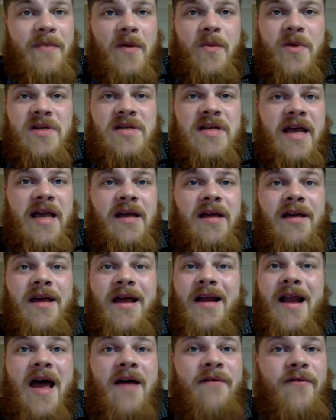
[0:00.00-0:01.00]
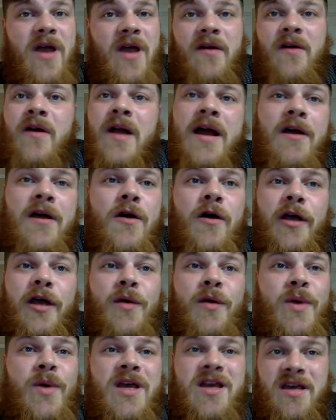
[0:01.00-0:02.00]
that we take and every internet
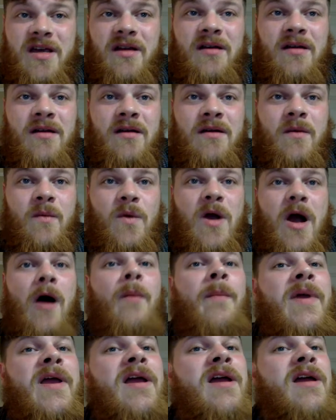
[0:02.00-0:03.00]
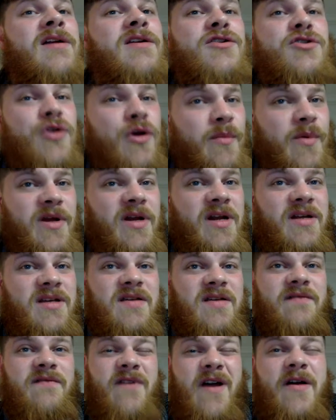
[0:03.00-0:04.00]
cookie we eat, we're helping contribute
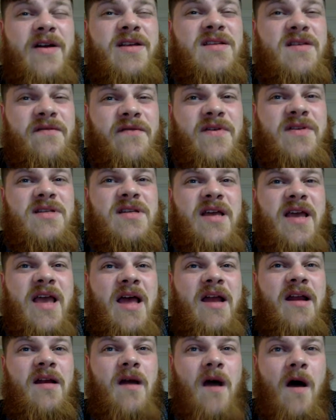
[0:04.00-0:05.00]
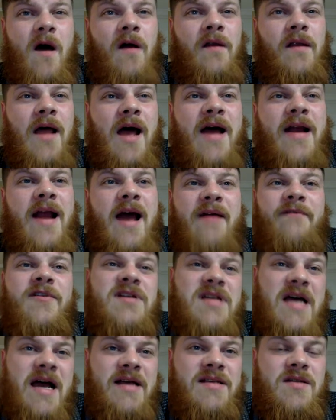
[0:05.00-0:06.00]
to very sophisticated online
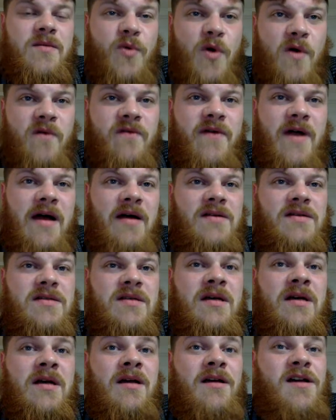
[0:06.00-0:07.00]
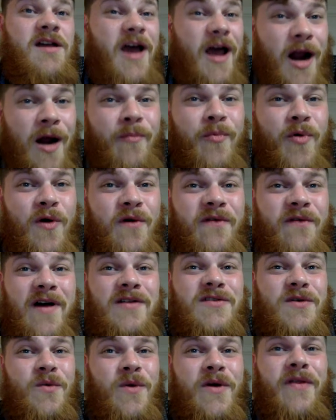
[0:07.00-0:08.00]
advertising profiles. And our
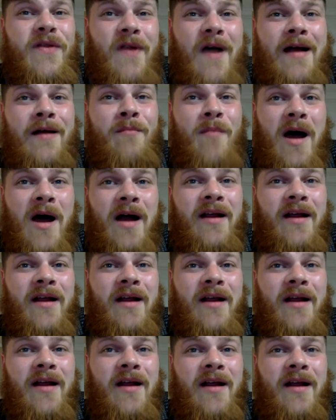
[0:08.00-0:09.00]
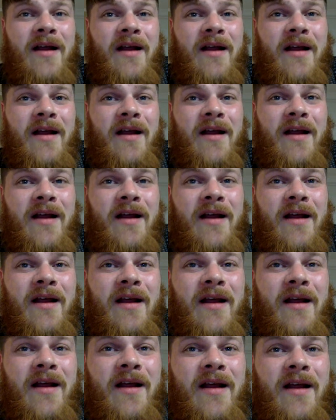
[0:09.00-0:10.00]
profiles are worth a lot of money. There's
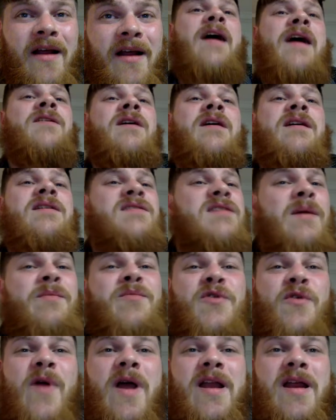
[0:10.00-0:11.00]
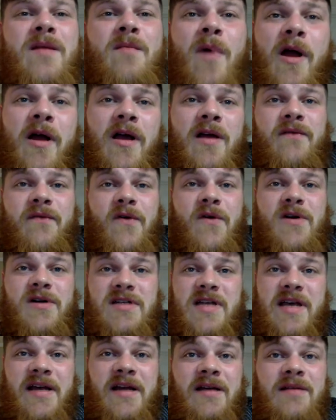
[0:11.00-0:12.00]
an entire subterranean market for our
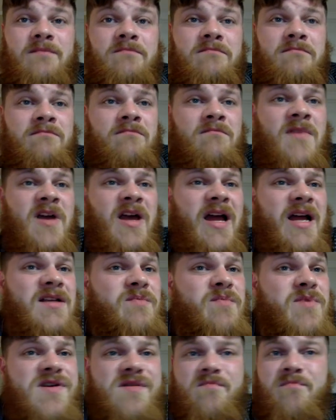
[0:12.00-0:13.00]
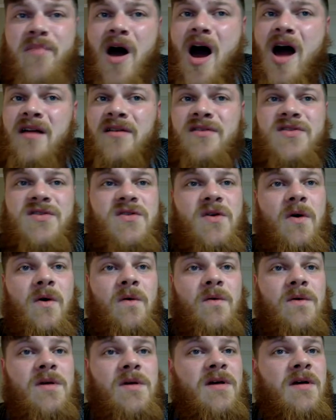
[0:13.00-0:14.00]
data. It's being bought and
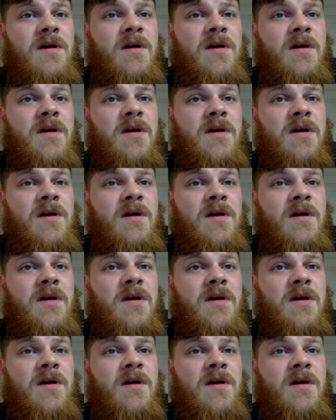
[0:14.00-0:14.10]
sold,